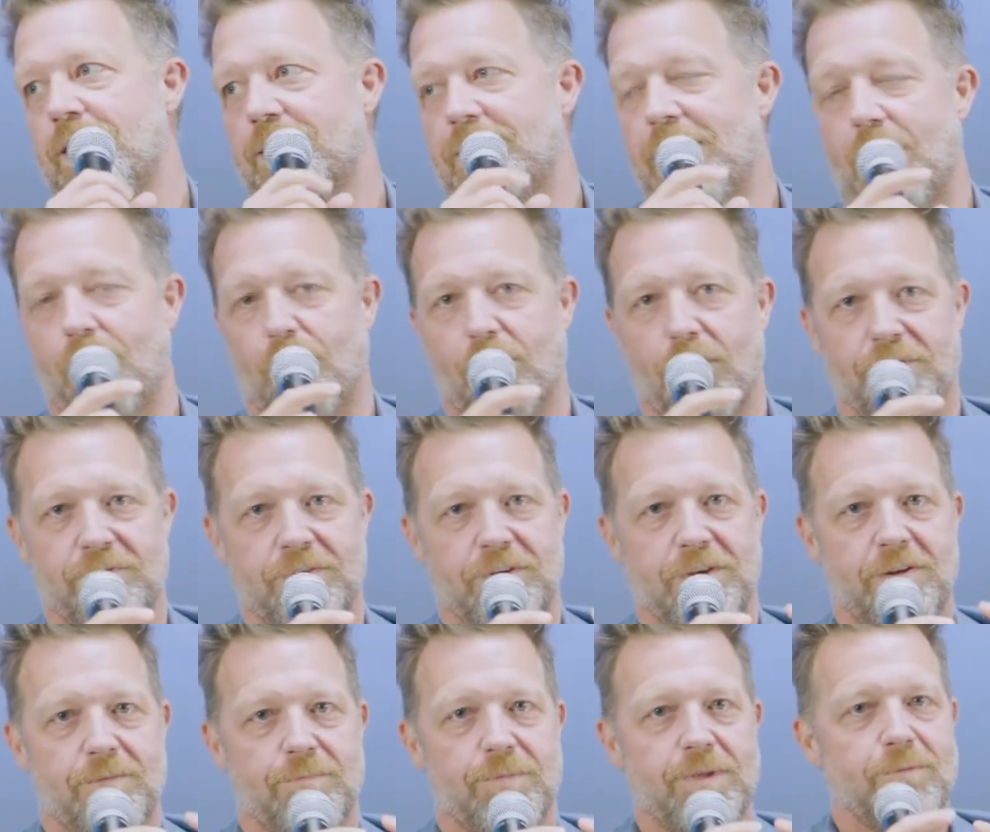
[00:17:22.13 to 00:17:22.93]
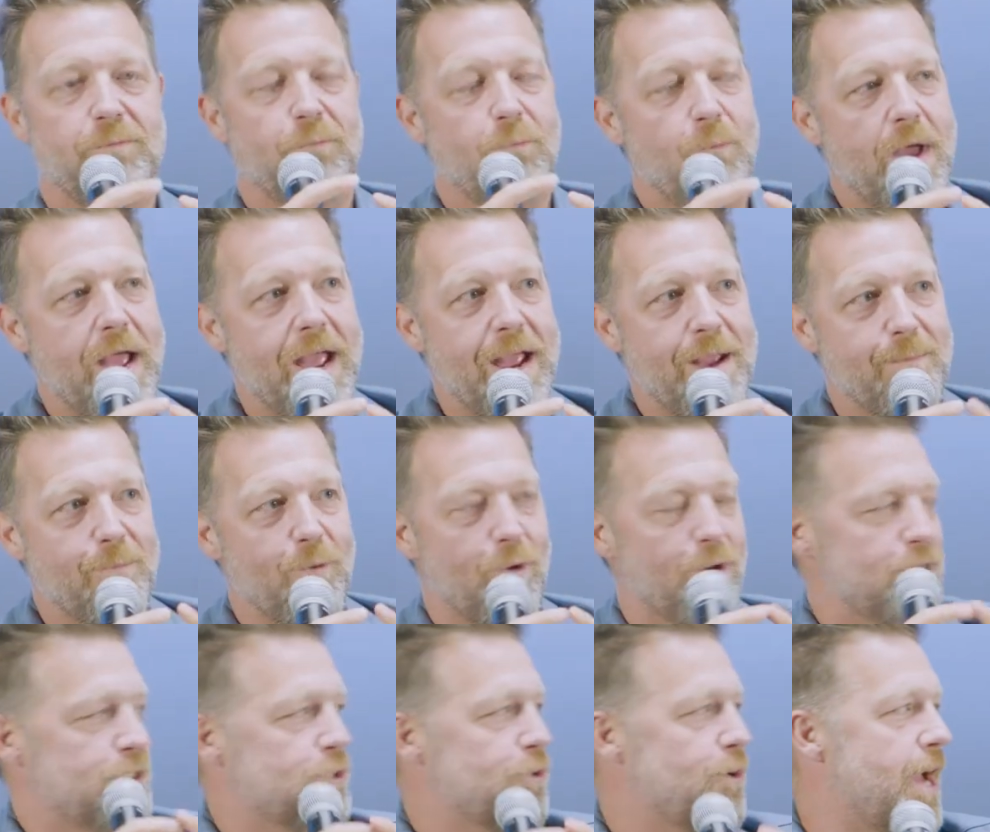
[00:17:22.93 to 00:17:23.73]
that wolf's gonna be way
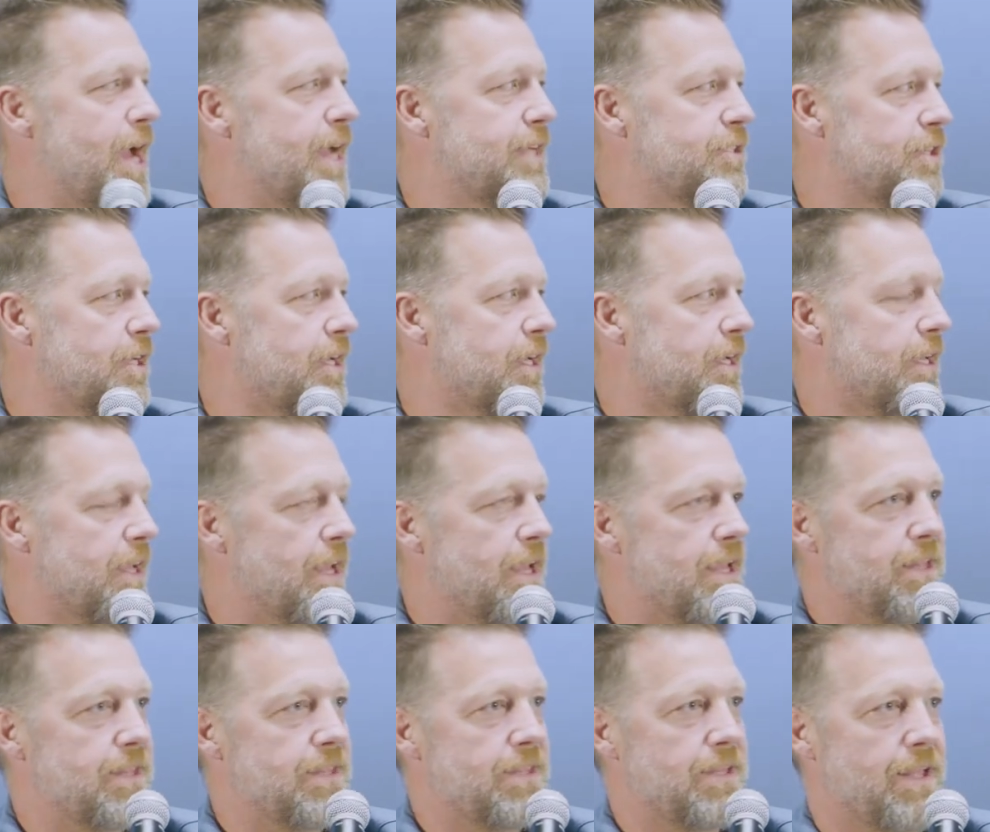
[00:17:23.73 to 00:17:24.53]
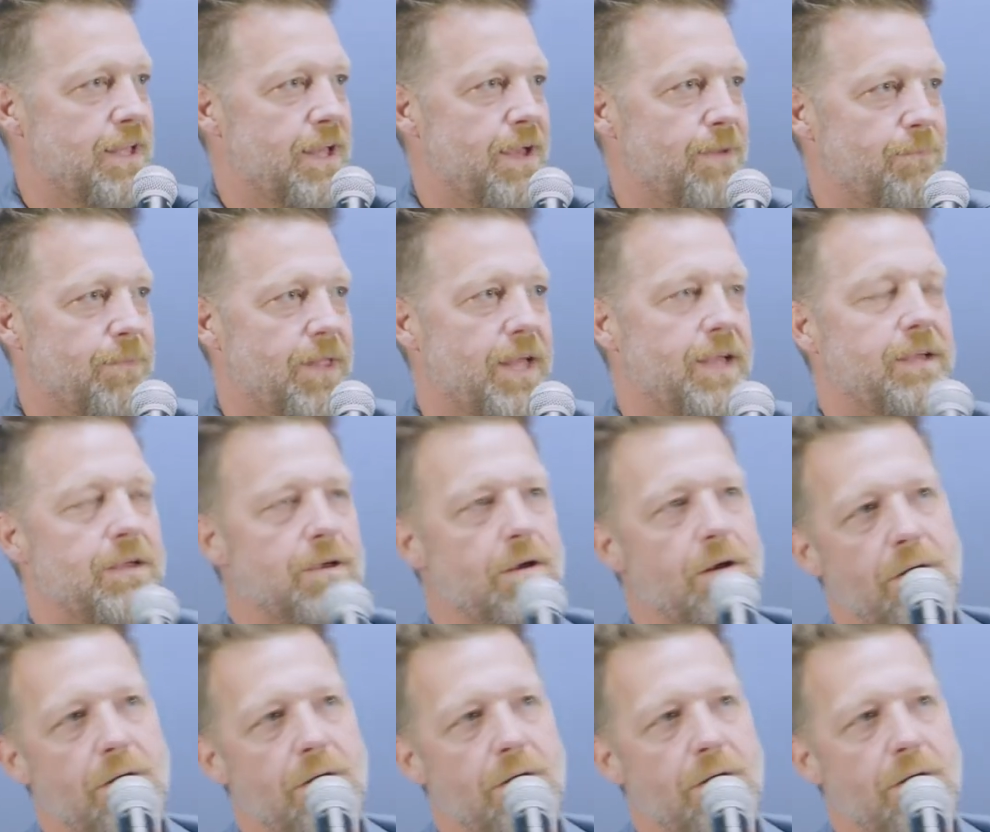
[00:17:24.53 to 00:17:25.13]
more tragic, and I'm like,